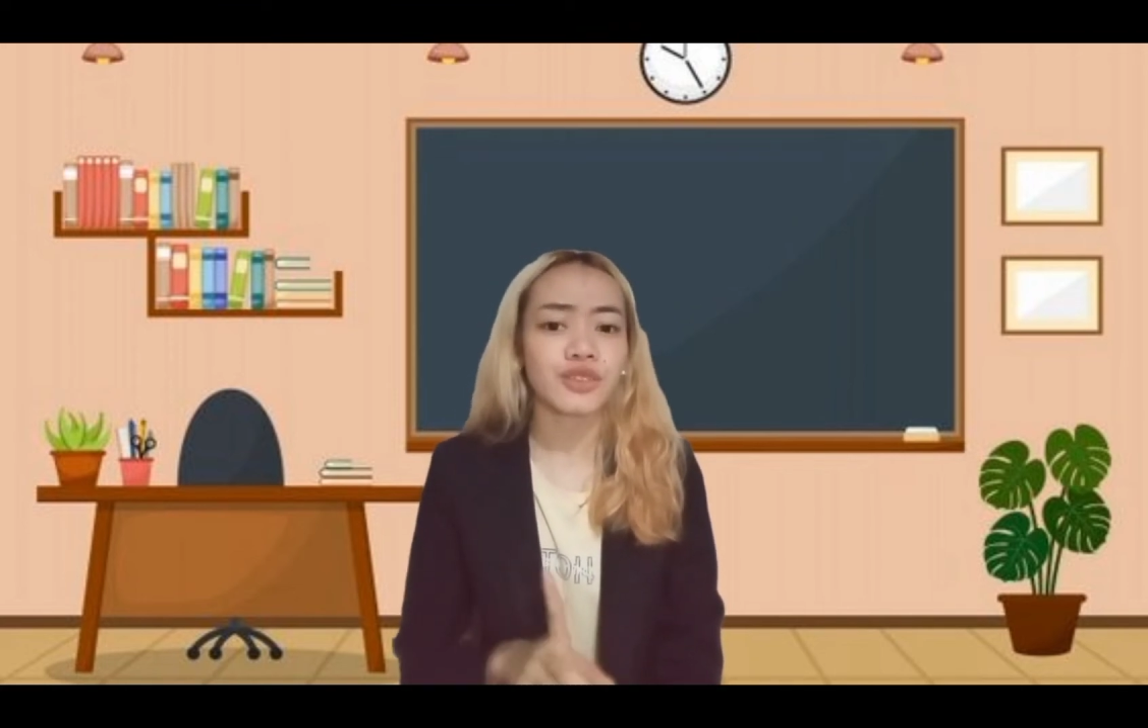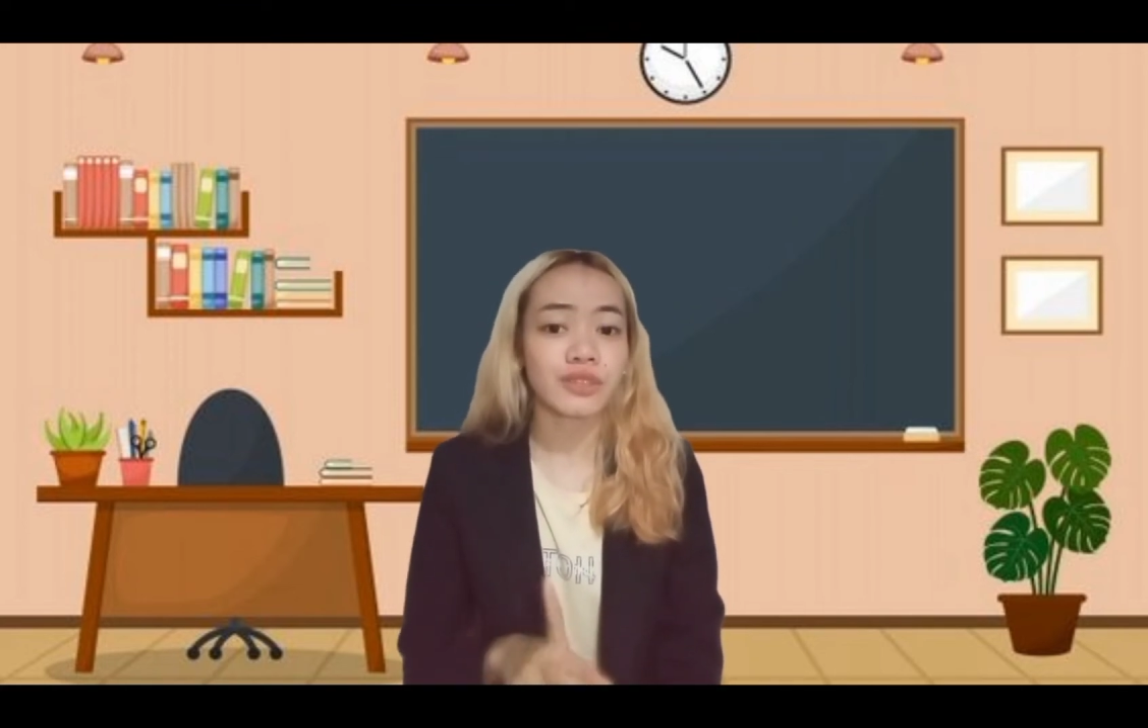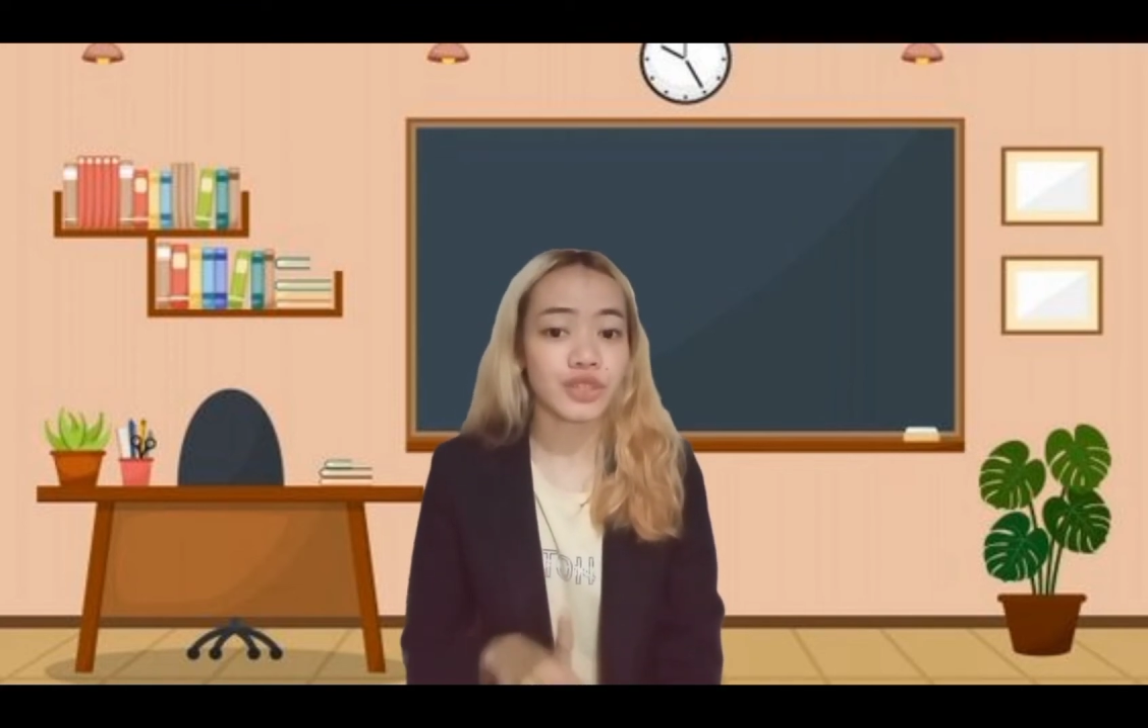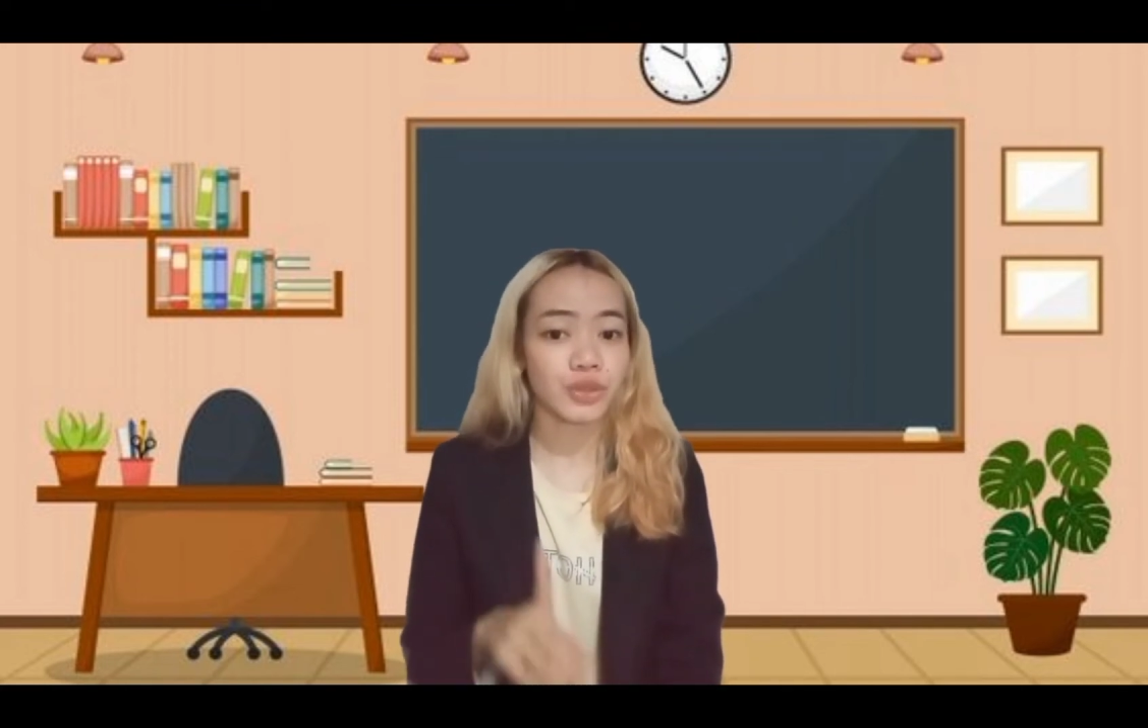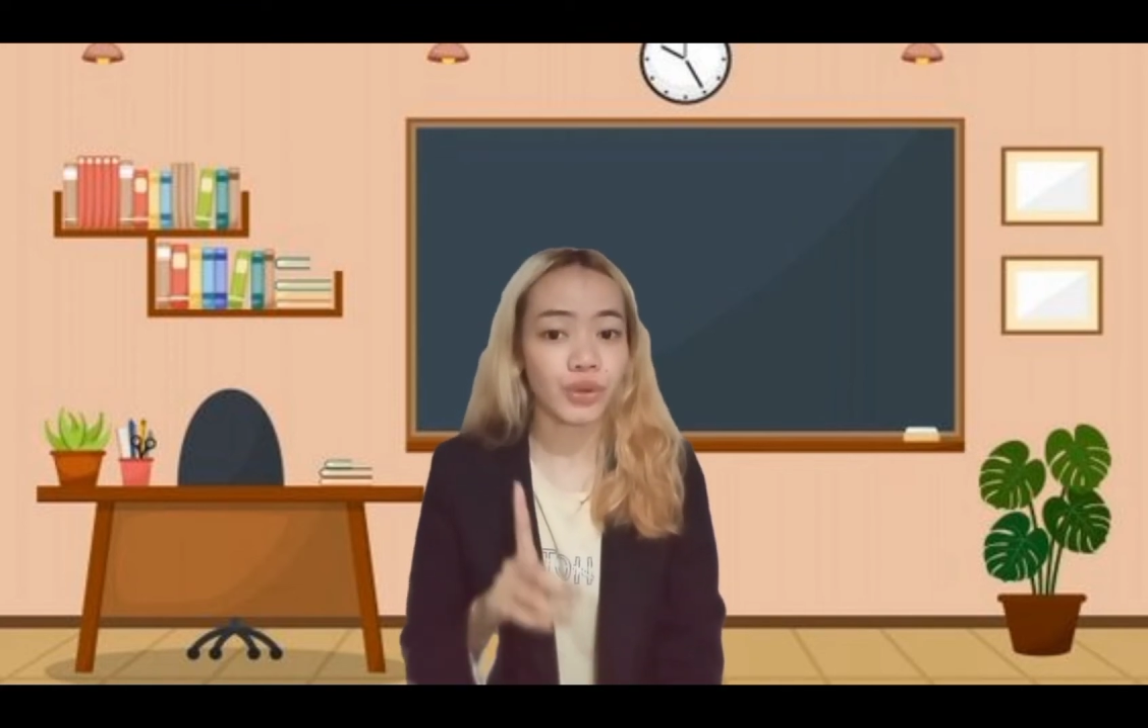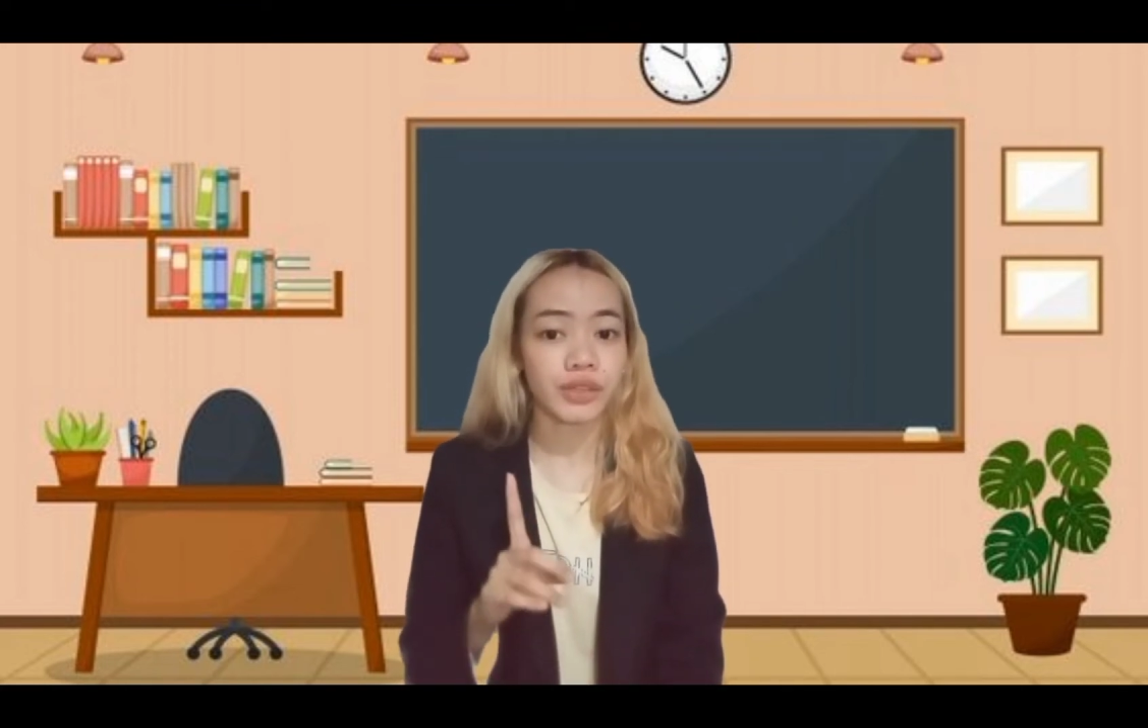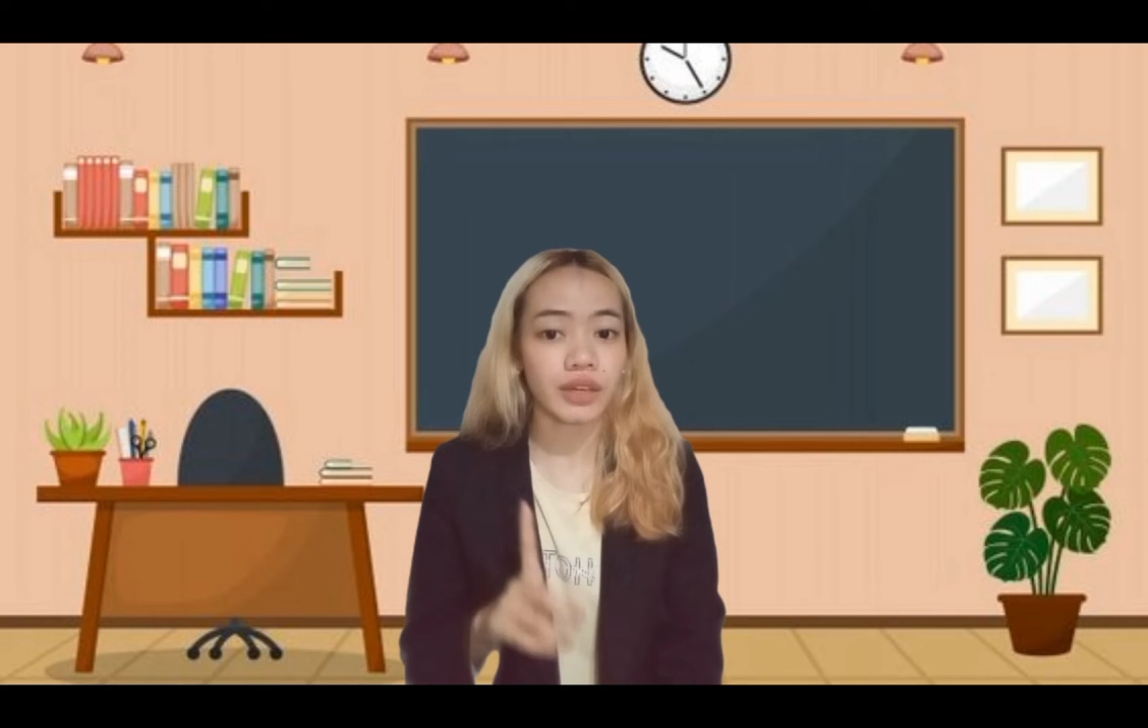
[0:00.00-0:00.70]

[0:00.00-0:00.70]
the short